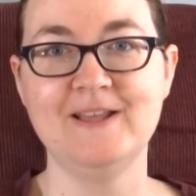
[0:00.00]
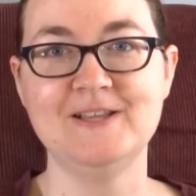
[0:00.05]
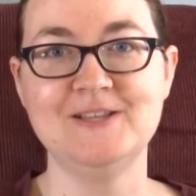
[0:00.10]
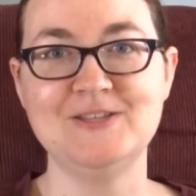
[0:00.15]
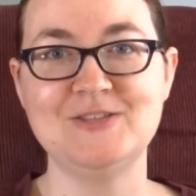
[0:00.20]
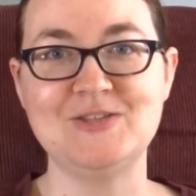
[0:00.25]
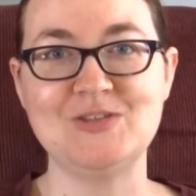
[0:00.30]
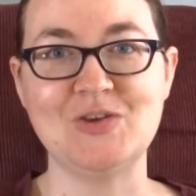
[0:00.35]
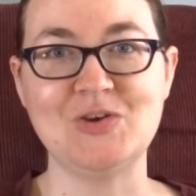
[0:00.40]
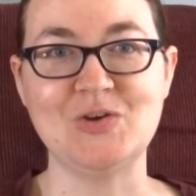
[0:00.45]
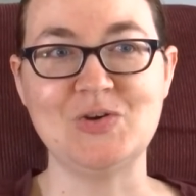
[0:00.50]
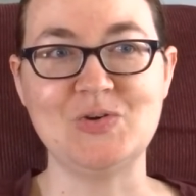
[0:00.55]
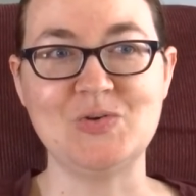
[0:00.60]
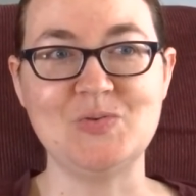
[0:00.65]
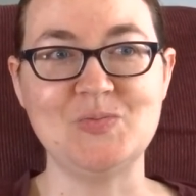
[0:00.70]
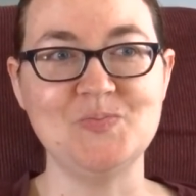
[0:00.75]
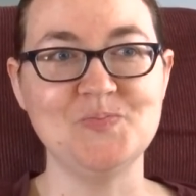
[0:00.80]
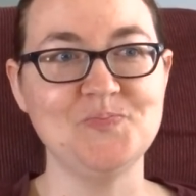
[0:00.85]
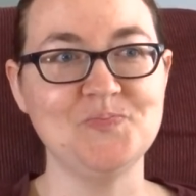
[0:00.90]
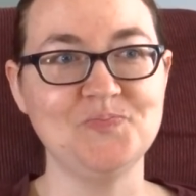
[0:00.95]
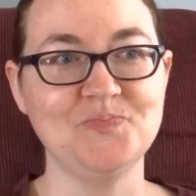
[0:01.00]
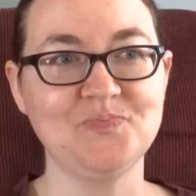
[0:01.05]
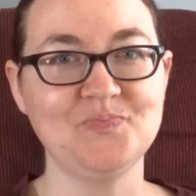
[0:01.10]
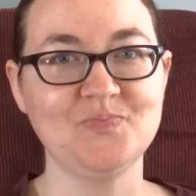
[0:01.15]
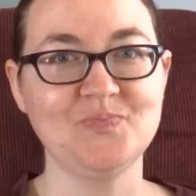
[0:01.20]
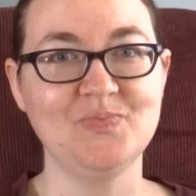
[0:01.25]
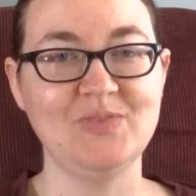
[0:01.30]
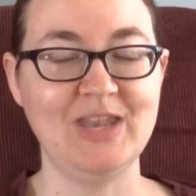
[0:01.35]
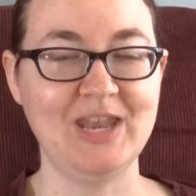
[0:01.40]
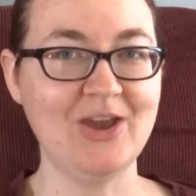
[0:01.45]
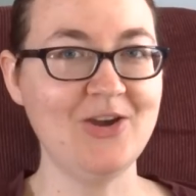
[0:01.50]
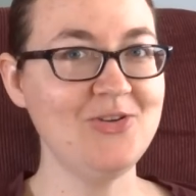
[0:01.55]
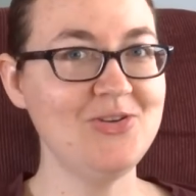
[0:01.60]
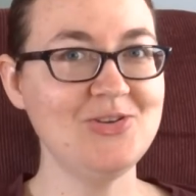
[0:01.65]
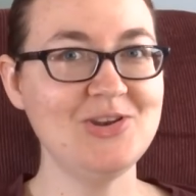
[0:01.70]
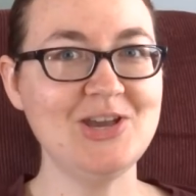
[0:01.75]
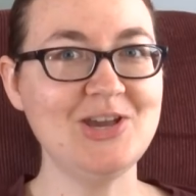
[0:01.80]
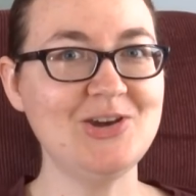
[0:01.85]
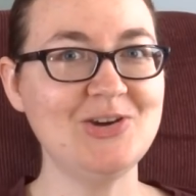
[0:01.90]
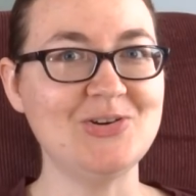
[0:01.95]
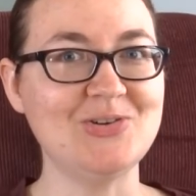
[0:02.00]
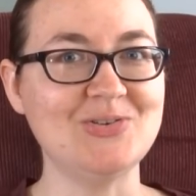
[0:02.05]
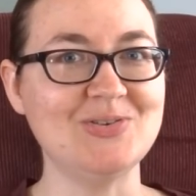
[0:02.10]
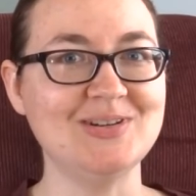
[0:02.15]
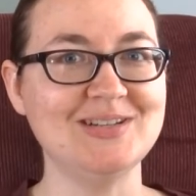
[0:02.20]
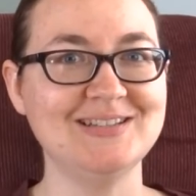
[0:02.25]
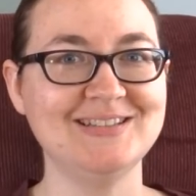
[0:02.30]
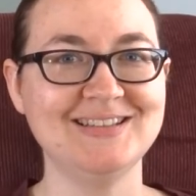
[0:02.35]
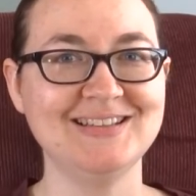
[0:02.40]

So now you know.